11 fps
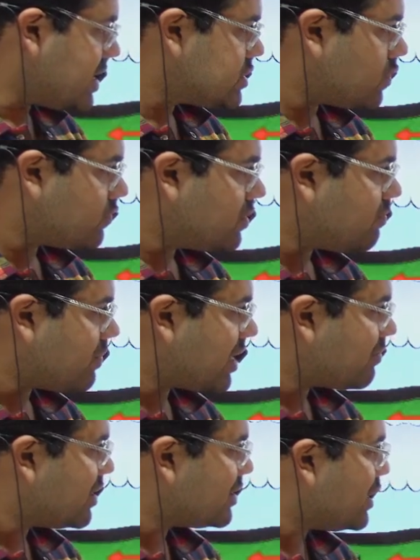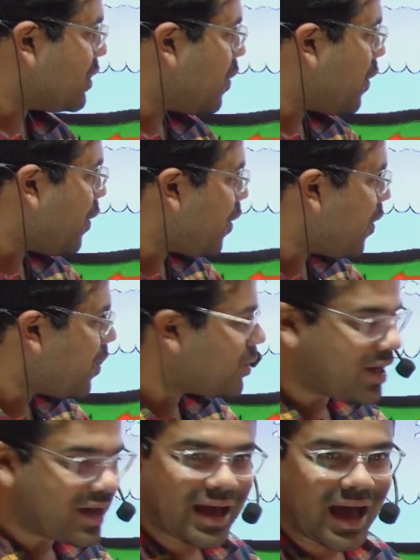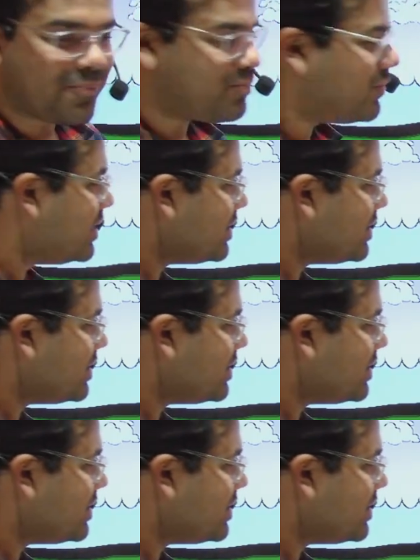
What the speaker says: of the magma, they all are happening